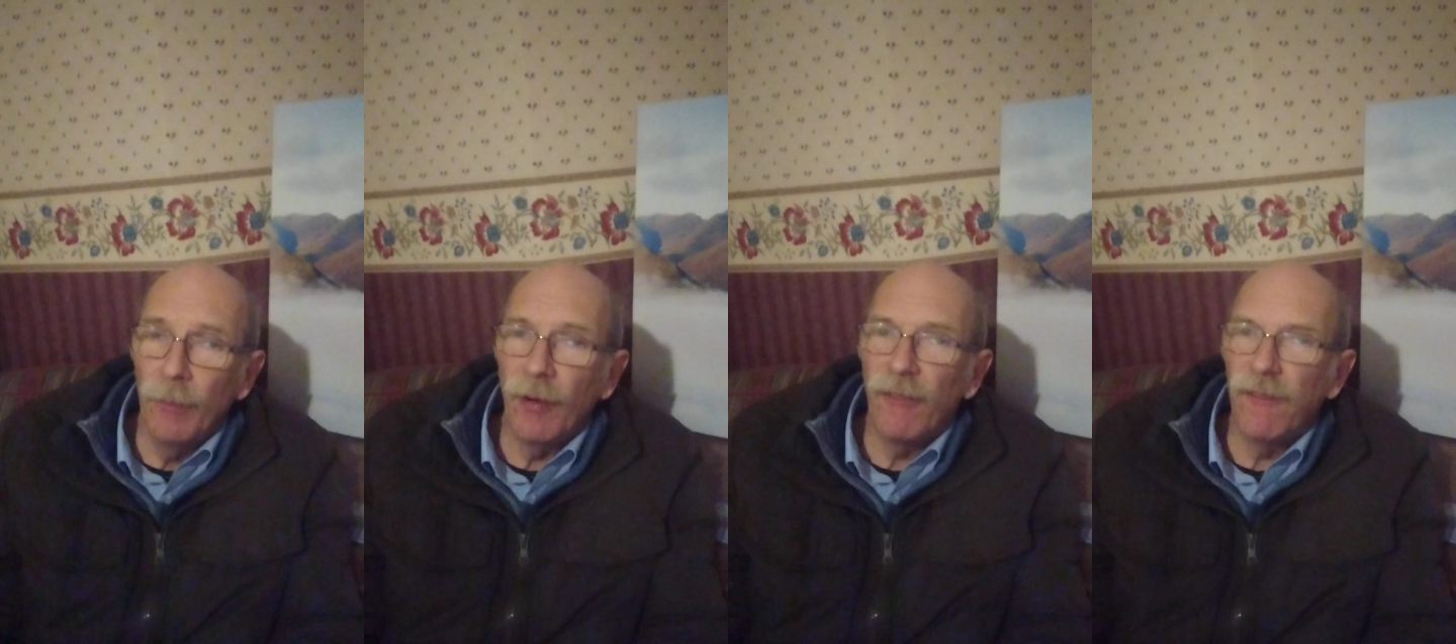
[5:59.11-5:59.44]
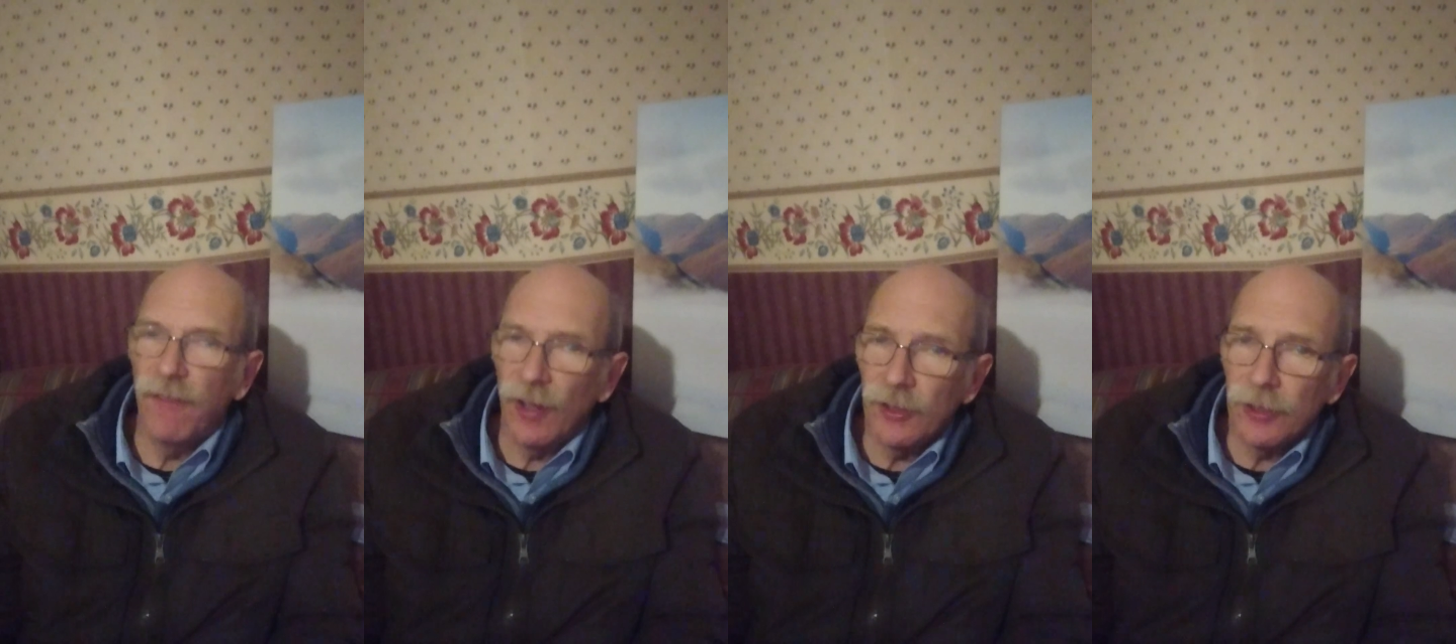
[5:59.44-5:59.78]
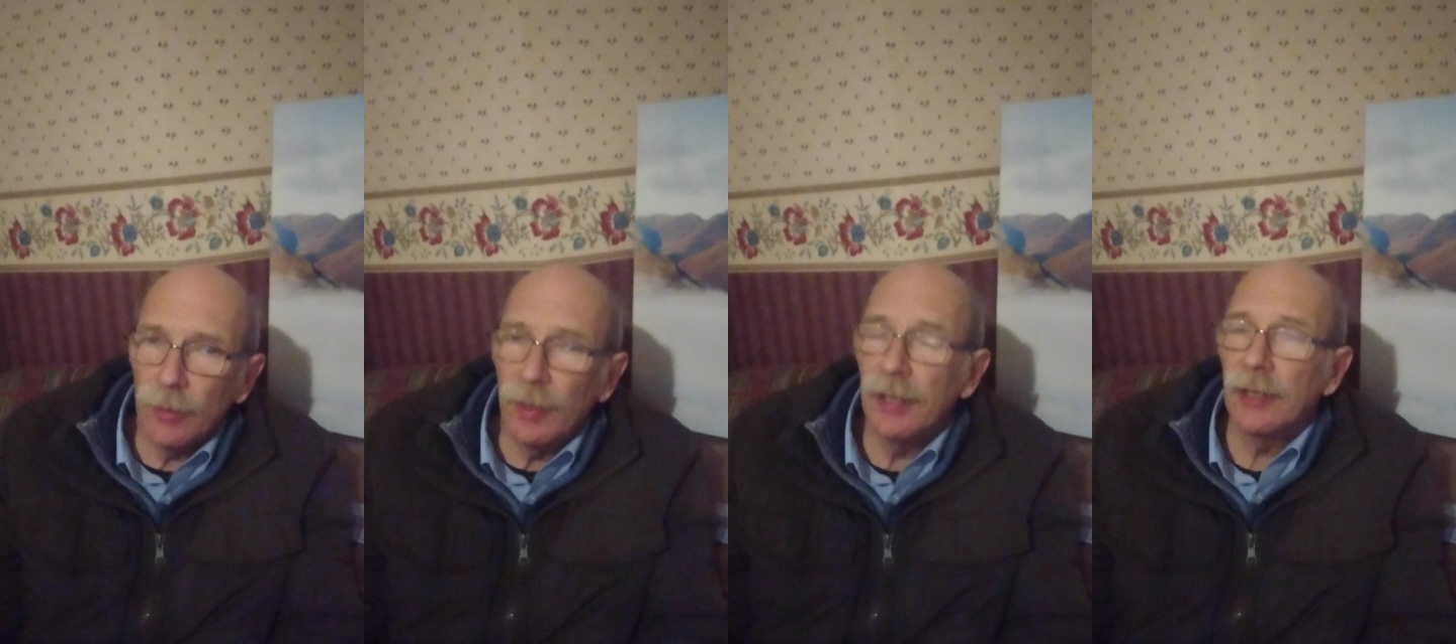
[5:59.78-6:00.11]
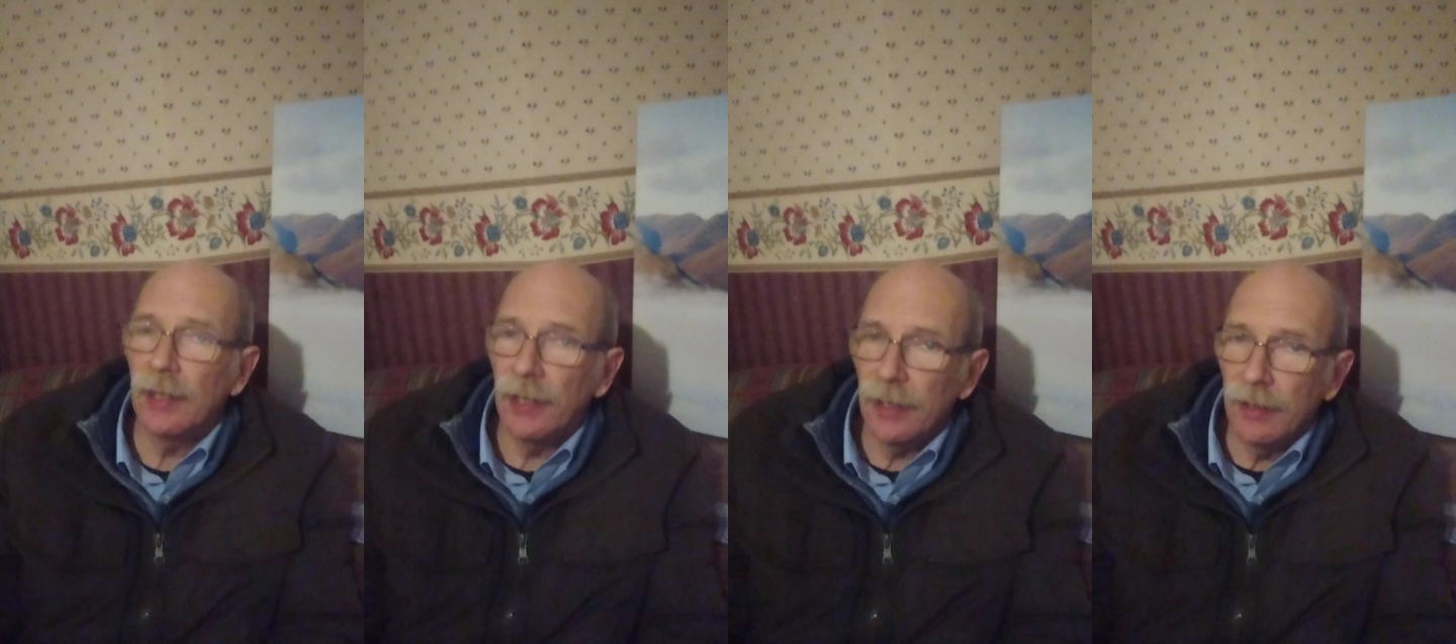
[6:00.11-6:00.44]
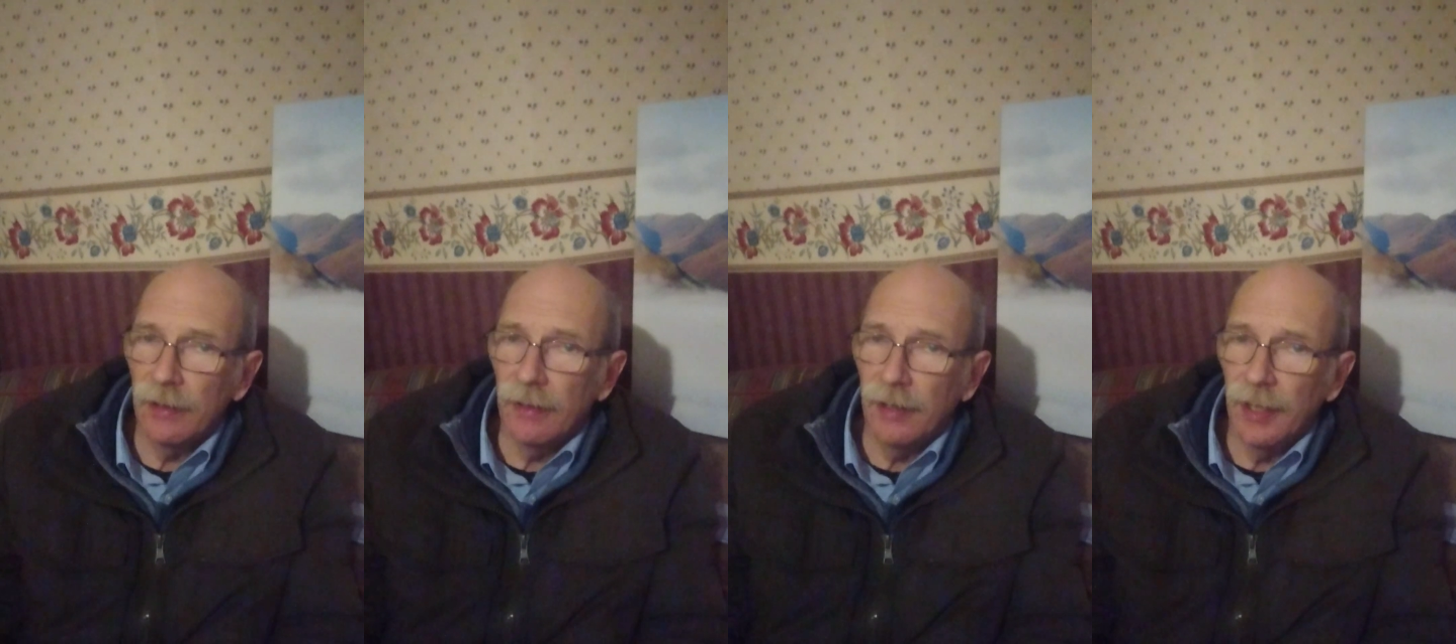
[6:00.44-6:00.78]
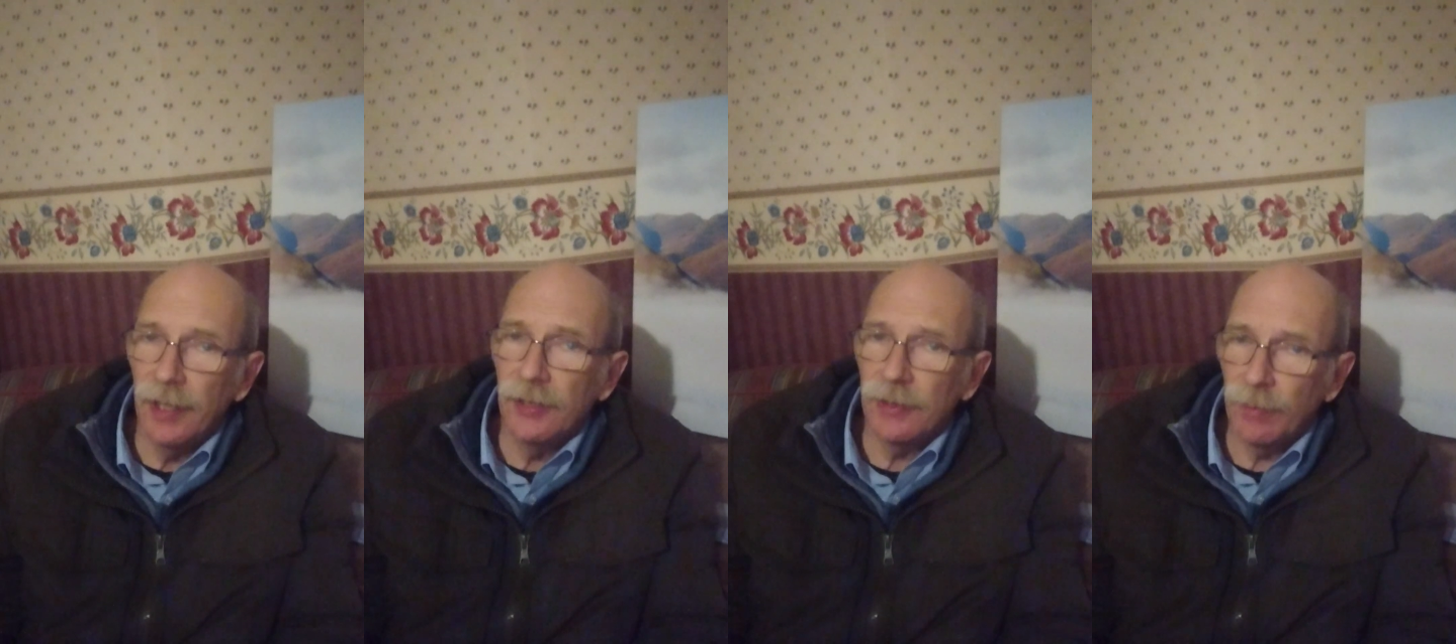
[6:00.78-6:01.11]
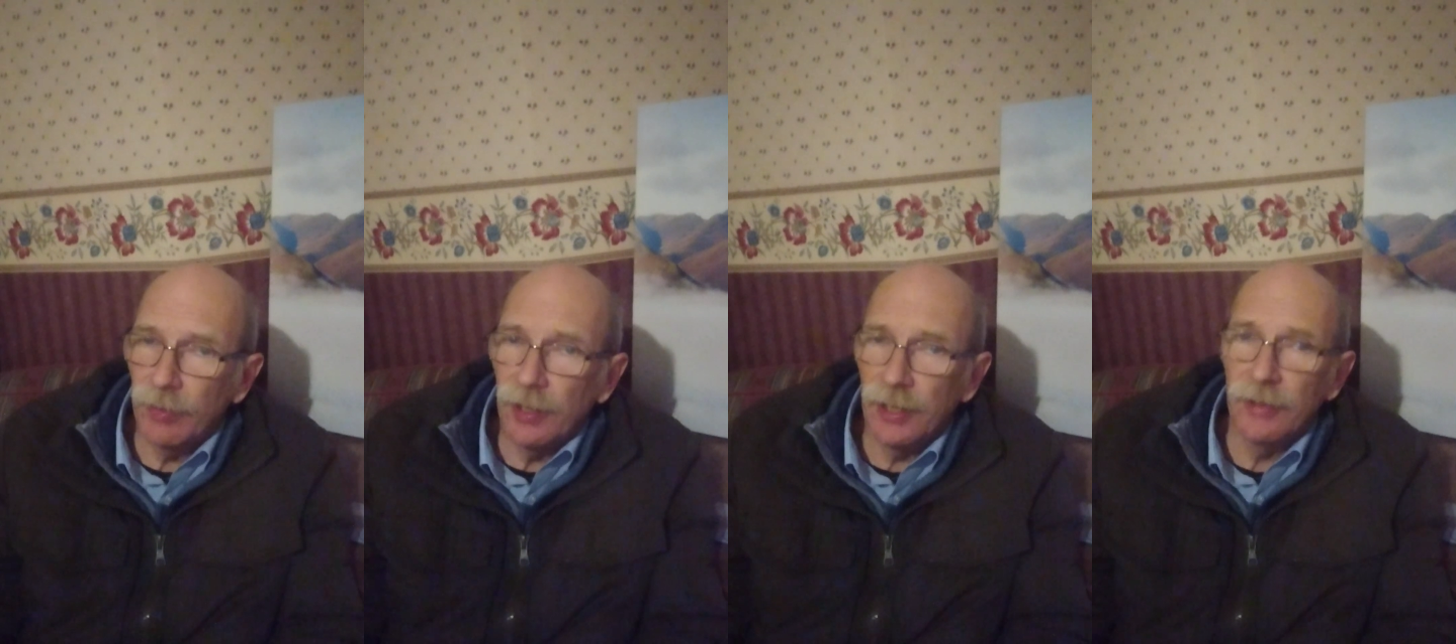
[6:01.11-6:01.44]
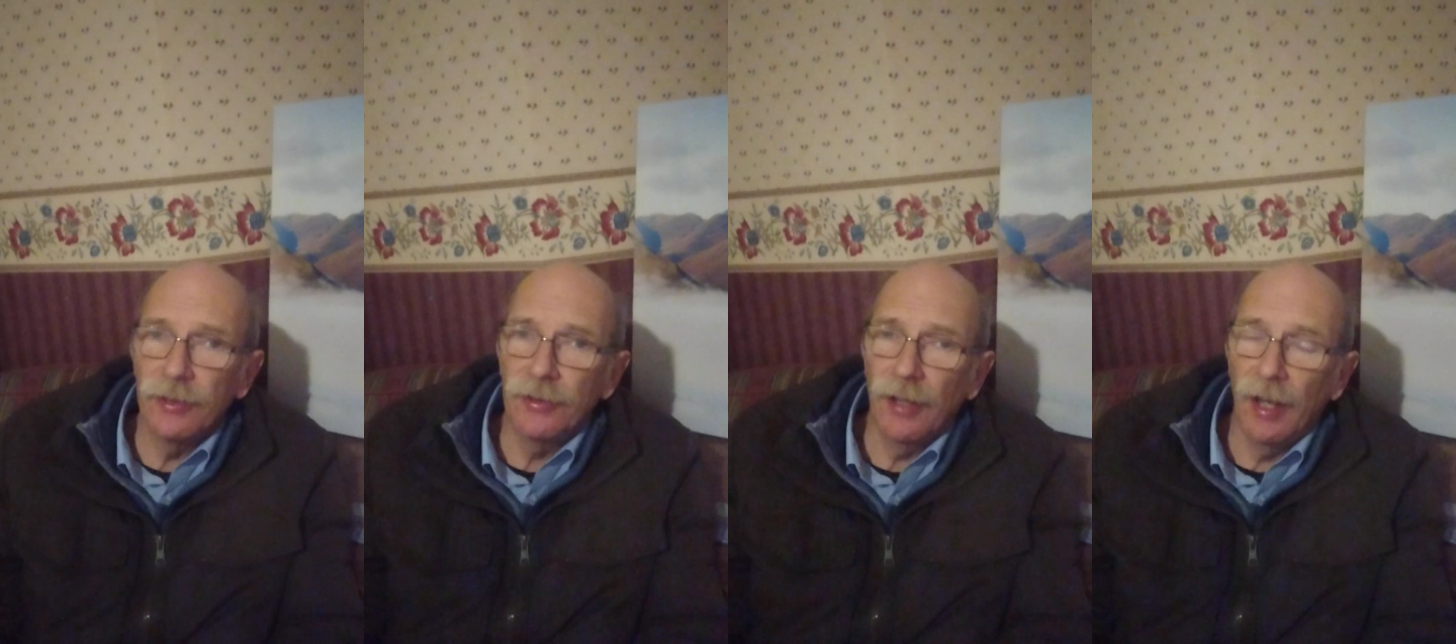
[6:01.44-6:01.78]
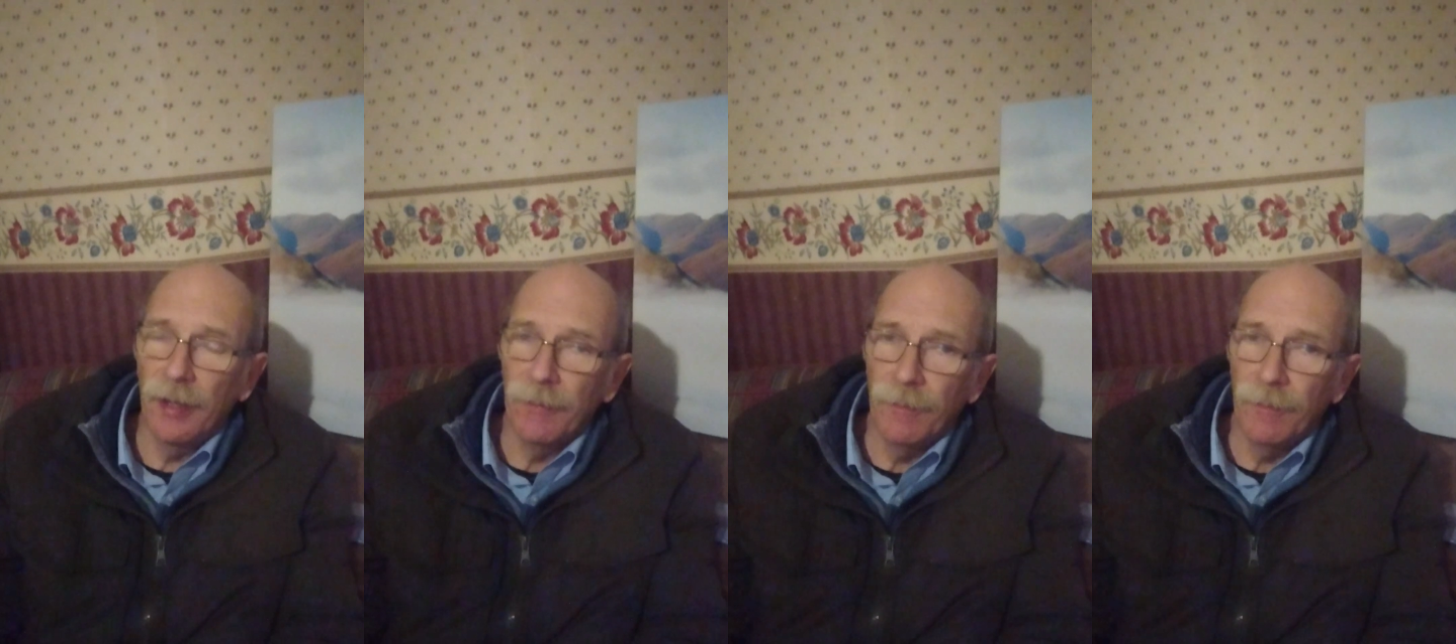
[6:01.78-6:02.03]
But fundamentally, it is a brilliant design.